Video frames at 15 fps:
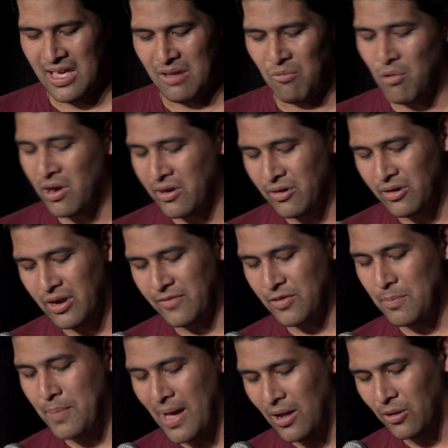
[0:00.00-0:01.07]
and wonder if
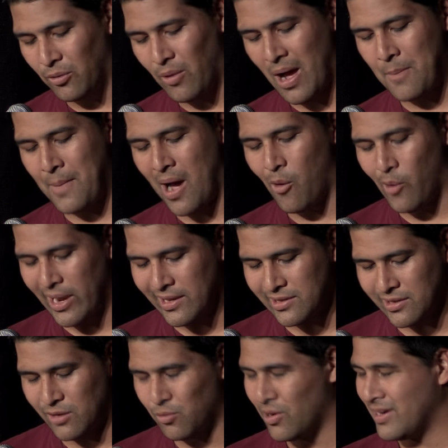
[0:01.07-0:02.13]
the belt around my
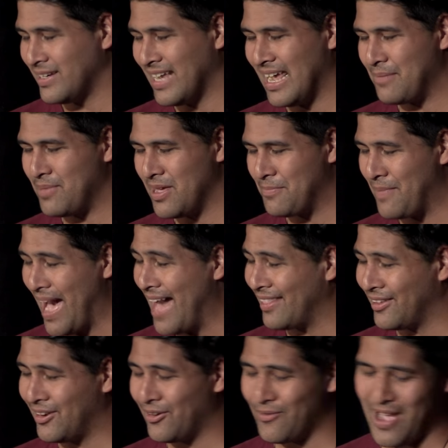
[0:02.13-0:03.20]
waist could one day be a
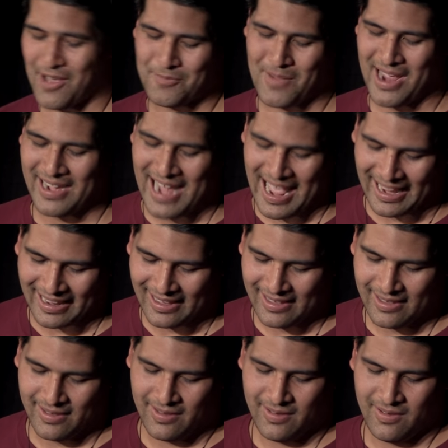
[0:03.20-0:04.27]
ballad around my neck,
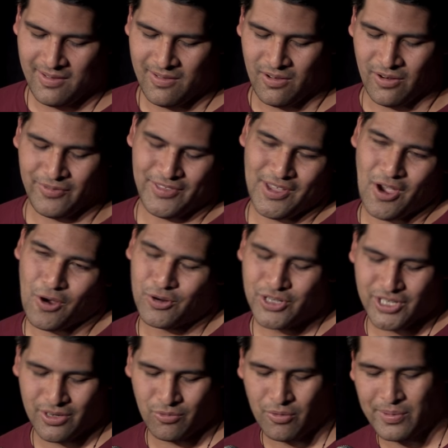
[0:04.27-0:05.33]
or if the
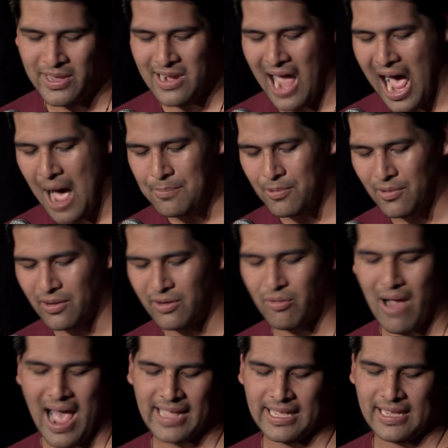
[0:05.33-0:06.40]
ocean will be an opera
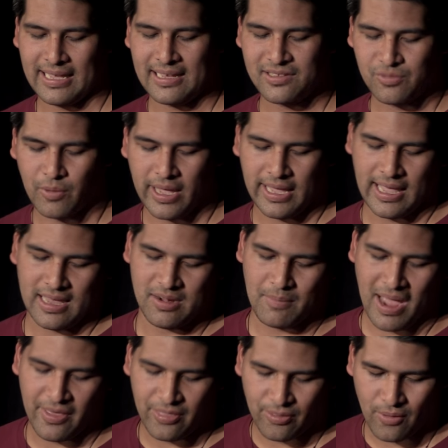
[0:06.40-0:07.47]
cracking its way into
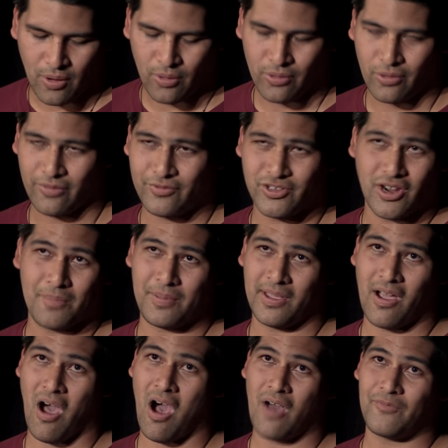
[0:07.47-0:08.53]
my throat, or if
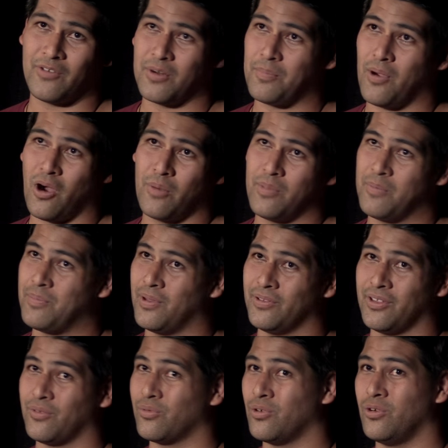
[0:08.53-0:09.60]
jumping off an apartment
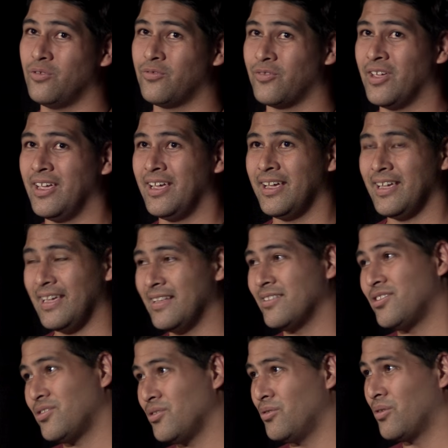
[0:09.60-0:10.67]
building roof
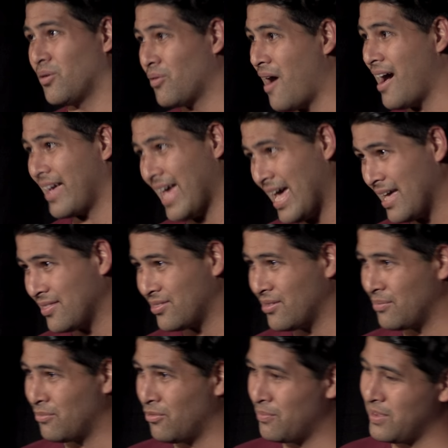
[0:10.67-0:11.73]
into a rock
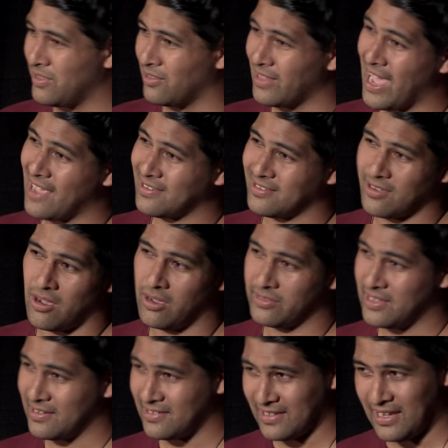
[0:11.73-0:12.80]
anthem will be the last
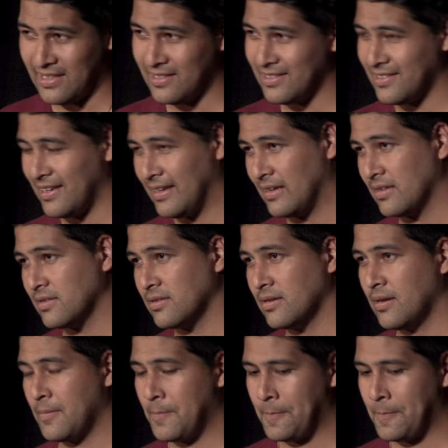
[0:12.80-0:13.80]
song this skin sings.